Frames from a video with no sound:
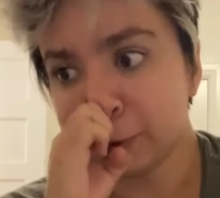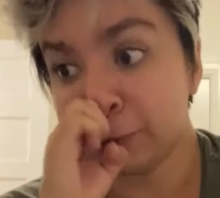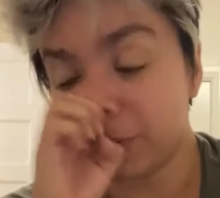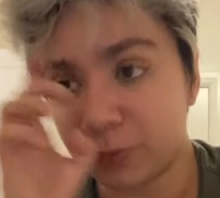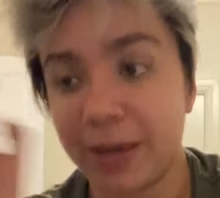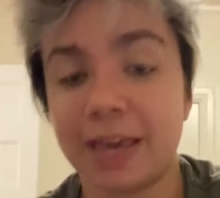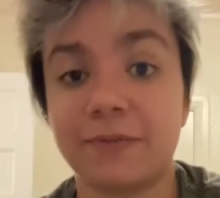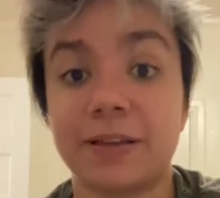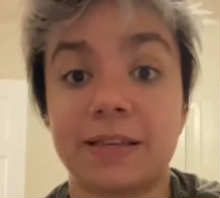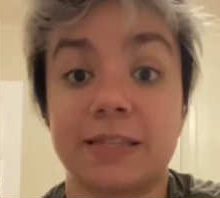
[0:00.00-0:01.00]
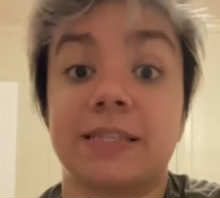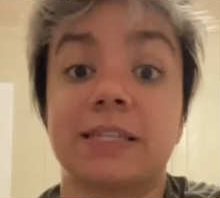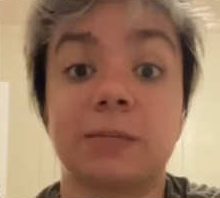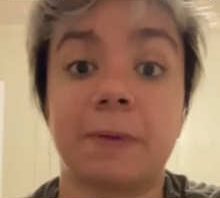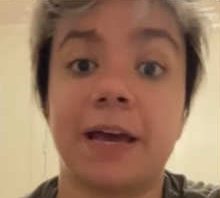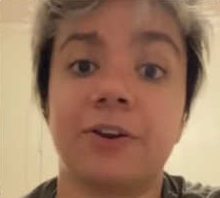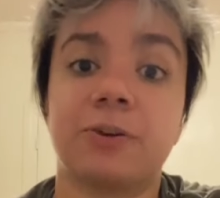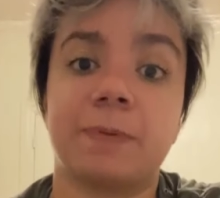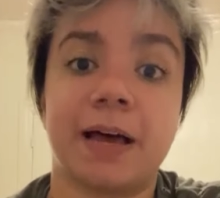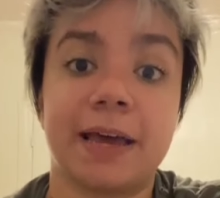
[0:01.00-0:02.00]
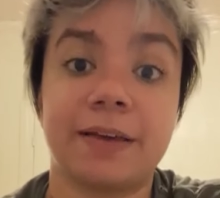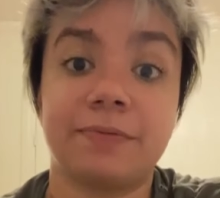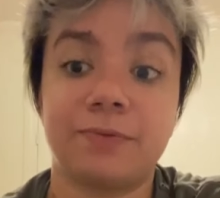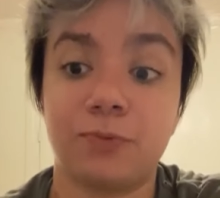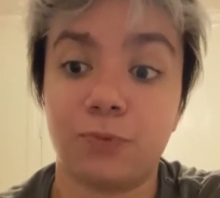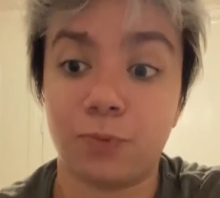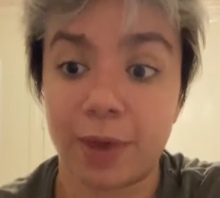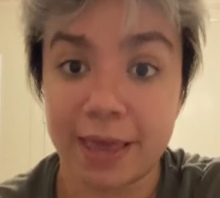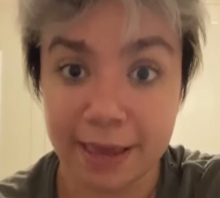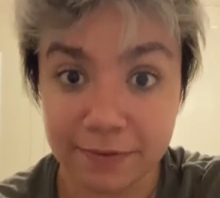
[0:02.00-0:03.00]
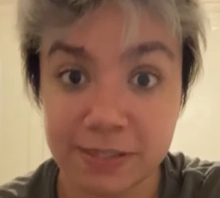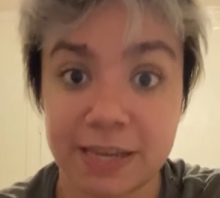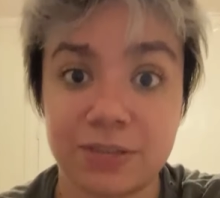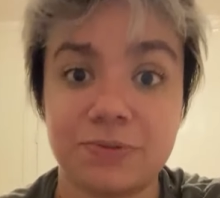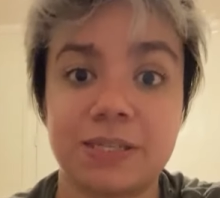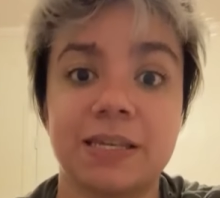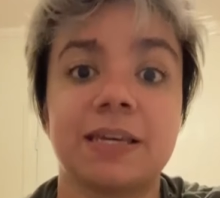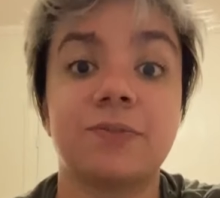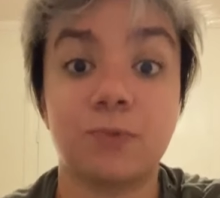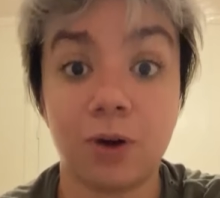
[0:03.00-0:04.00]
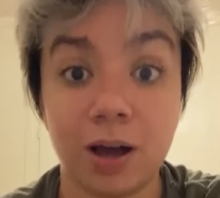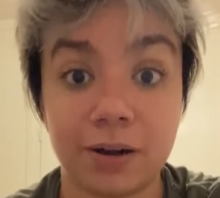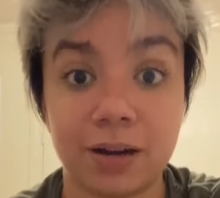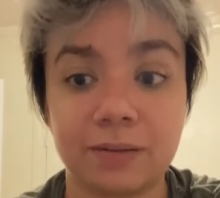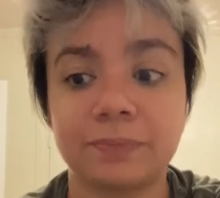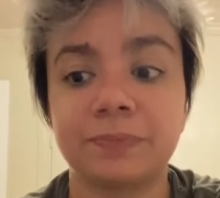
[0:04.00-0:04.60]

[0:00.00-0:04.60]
The word wave, it's inspired by waves that you see in water.